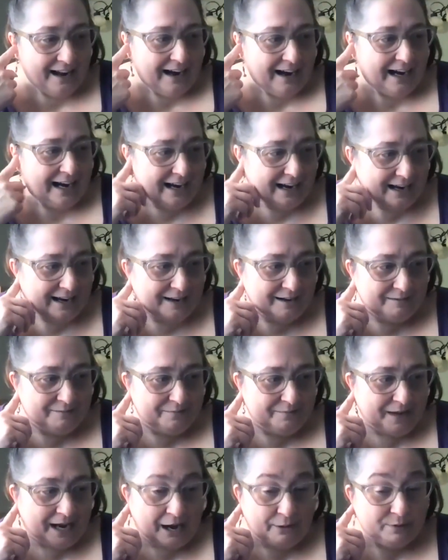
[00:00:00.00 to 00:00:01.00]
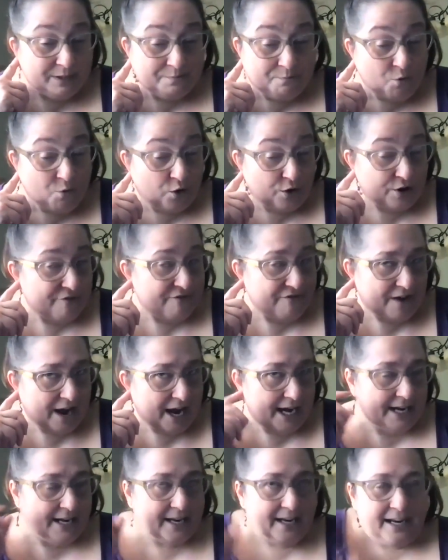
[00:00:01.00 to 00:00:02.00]
I was
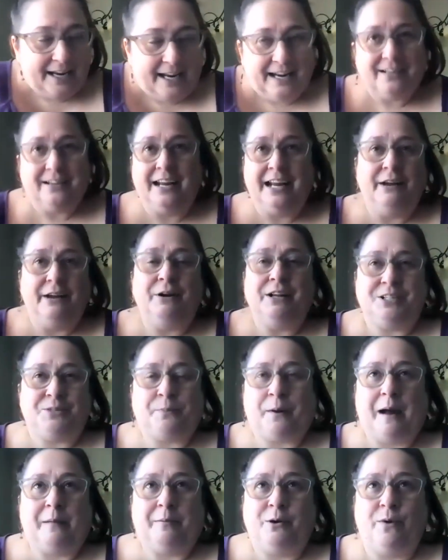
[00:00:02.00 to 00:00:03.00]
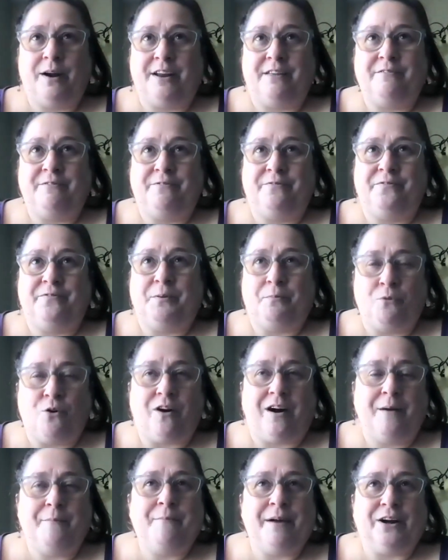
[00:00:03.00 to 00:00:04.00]
mortified. It's probably one of the
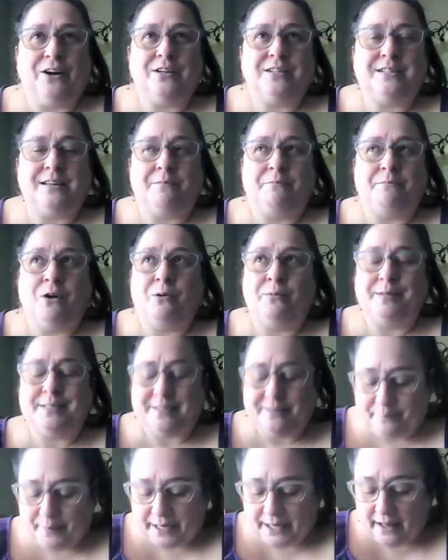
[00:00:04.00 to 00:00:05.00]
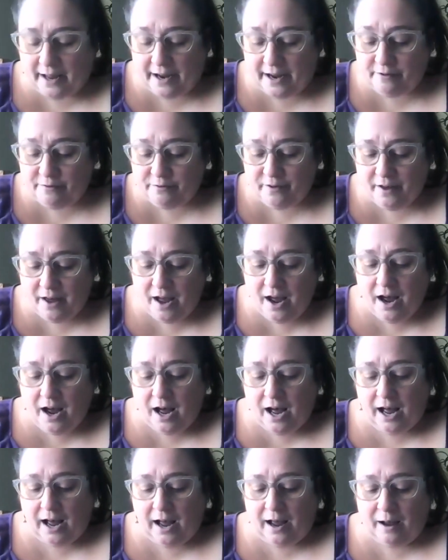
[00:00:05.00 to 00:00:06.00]
more embarrassing moments of my life,
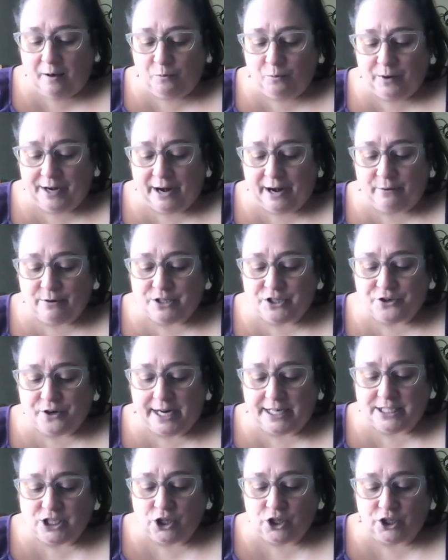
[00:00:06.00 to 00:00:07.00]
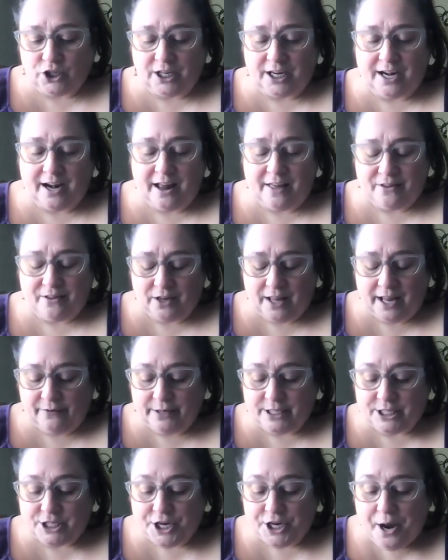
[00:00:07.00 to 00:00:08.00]
when I was trying to learn another
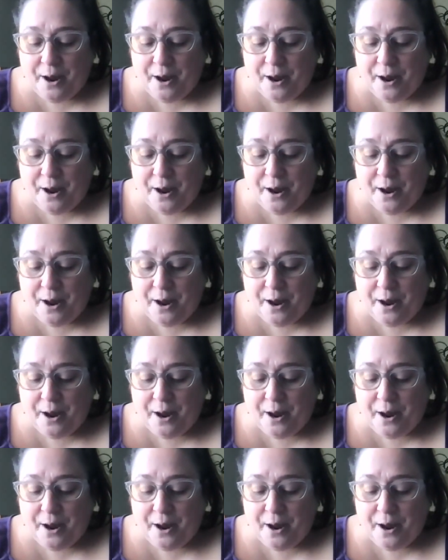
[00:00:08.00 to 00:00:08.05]
language.